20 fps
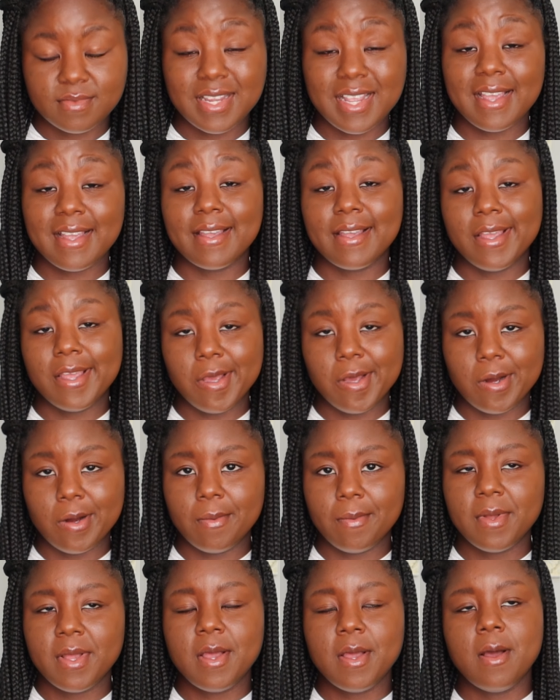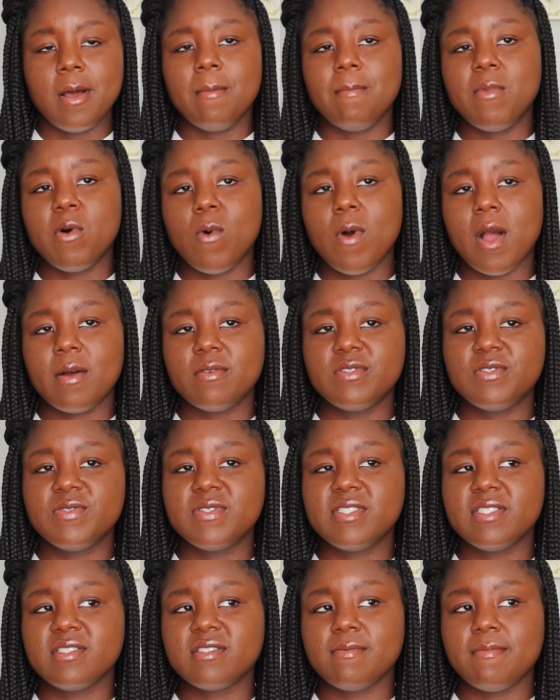that can help. But why would you
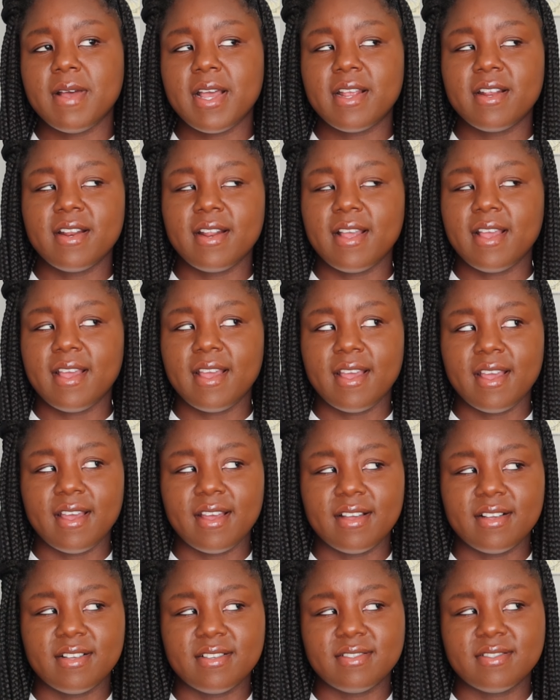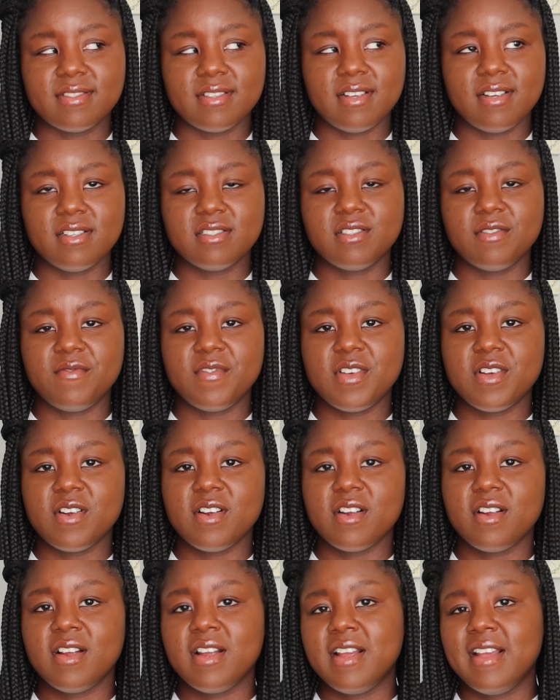send somebody that has a
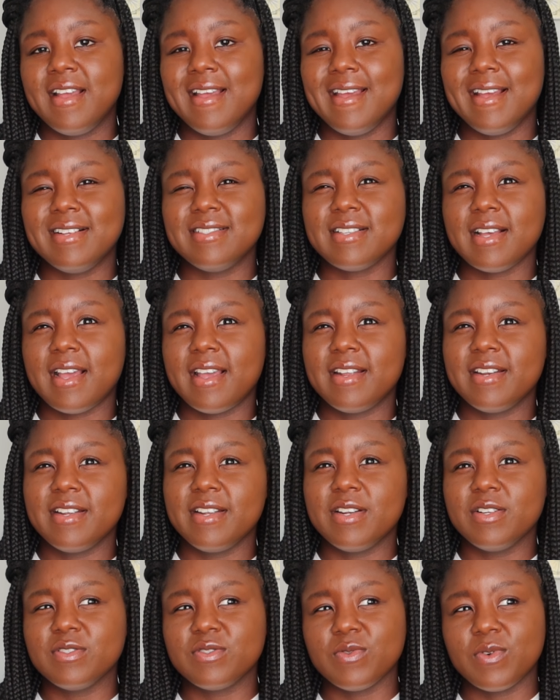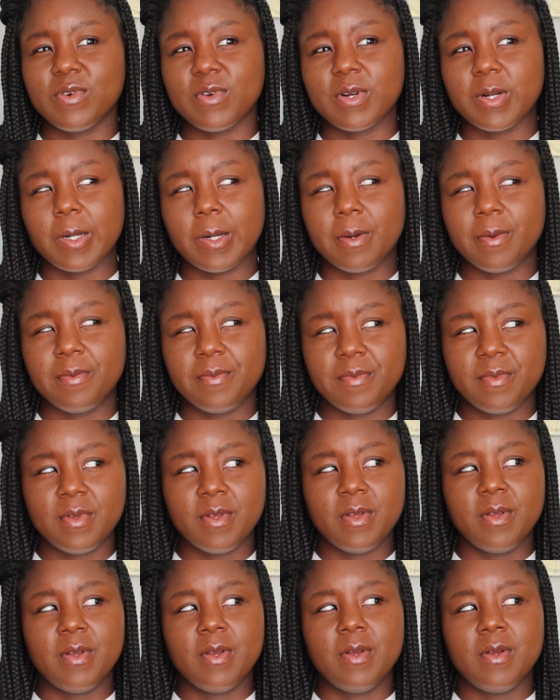severe anxiety disorder
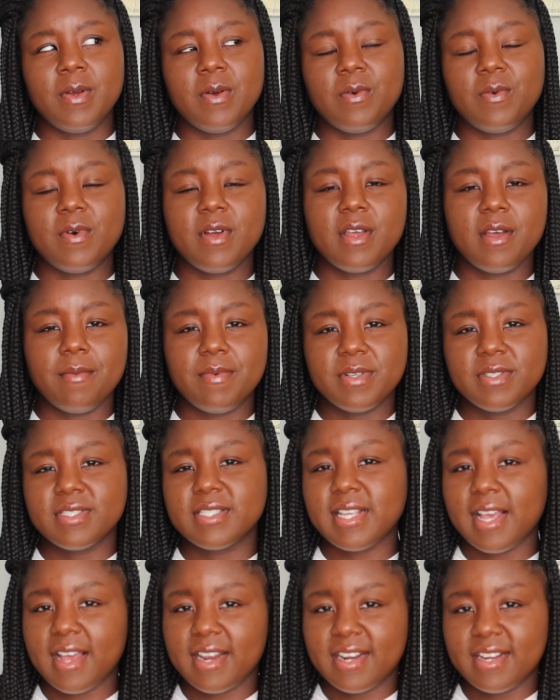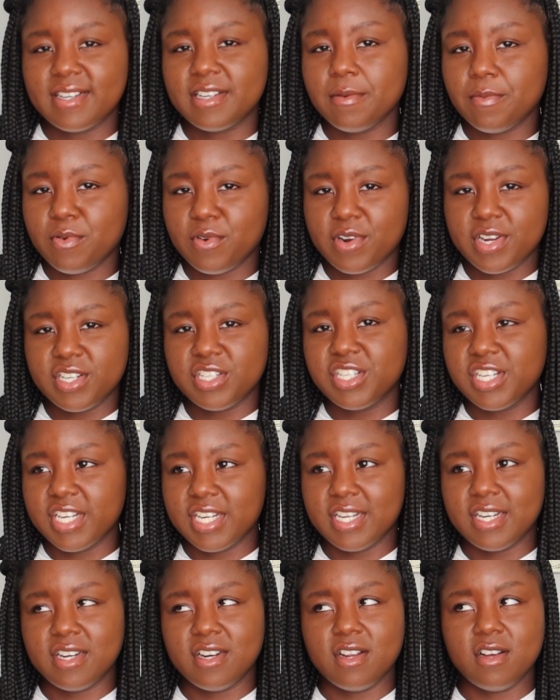with episodic
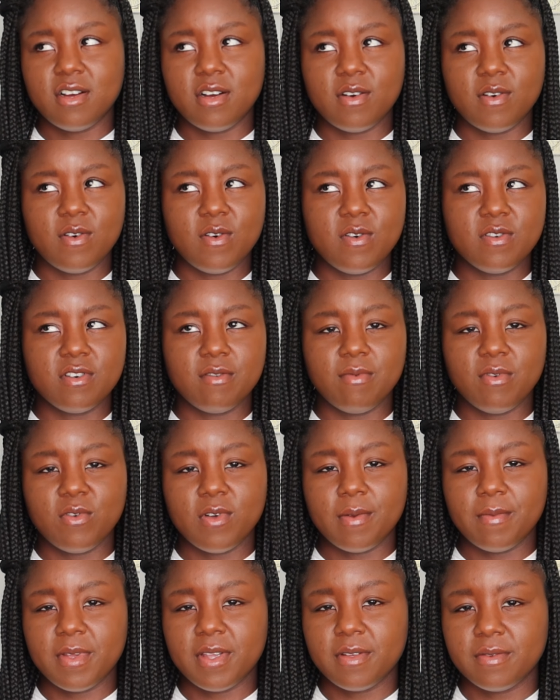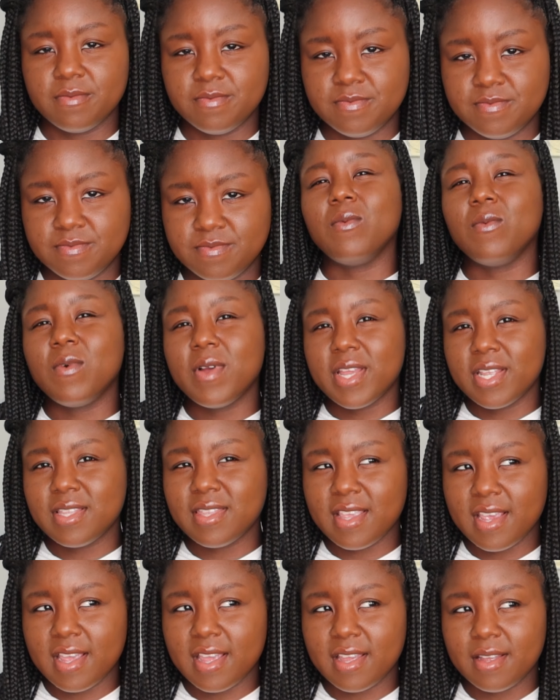depression on deployment
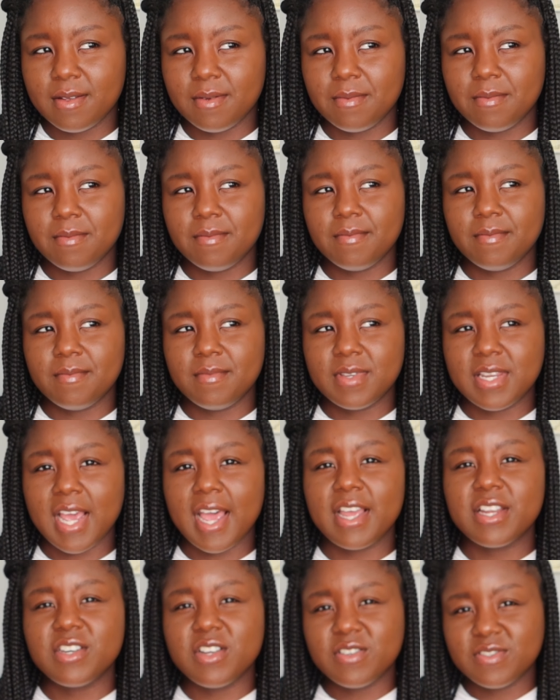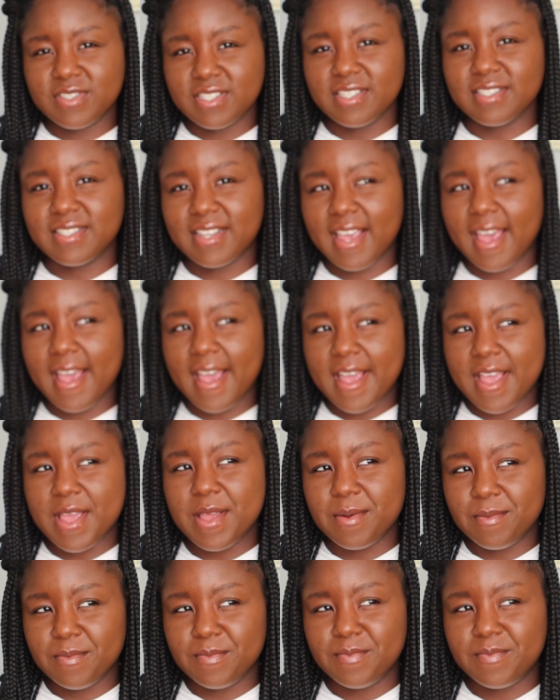when that diagnosis
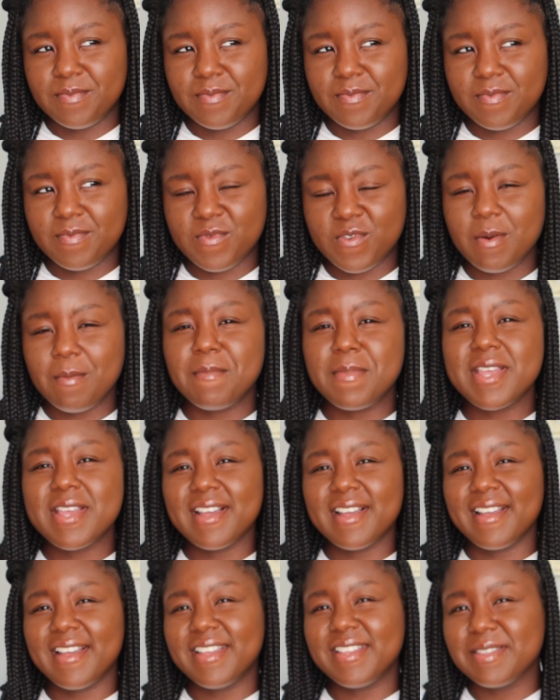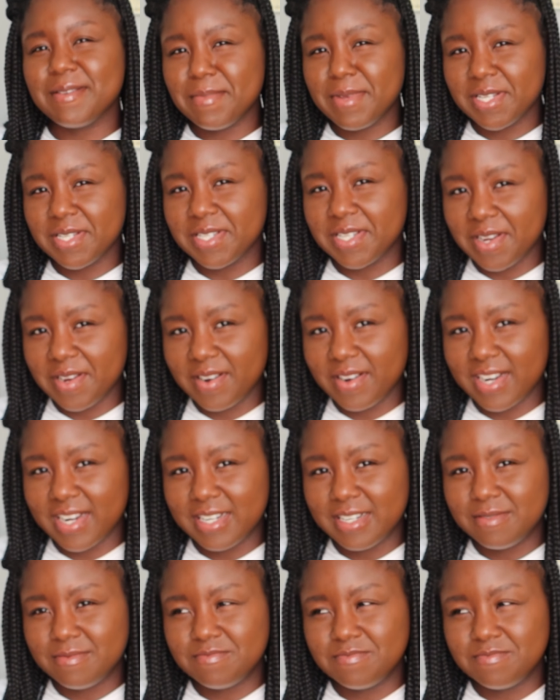came from being in the military.